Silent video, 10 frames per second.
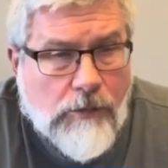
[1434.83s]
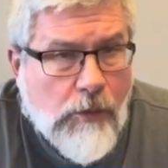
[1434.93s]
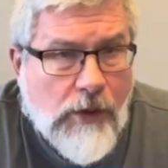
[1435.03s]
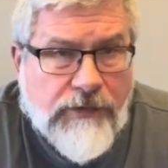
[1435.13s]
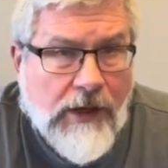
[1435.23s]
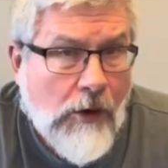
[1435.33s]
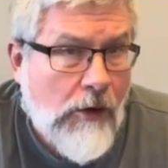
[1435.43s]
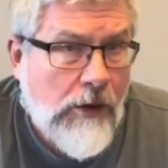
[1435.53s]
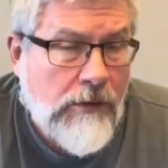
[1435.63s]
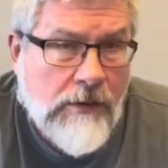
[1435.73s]
what they
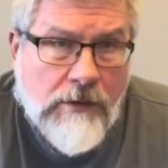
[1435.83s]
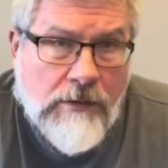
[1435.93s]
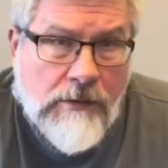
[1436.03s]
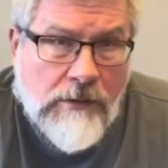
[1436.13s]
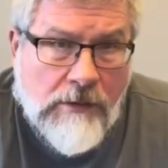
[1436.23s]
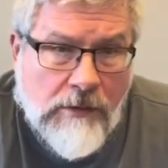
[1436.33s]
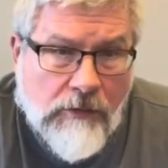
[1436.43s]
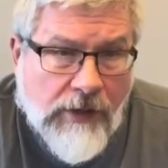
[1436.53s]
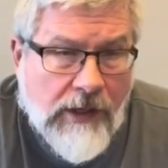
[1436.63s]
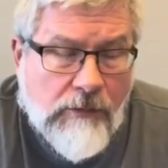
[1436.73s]
are,
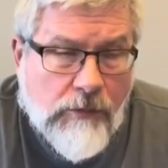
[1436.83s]
okay?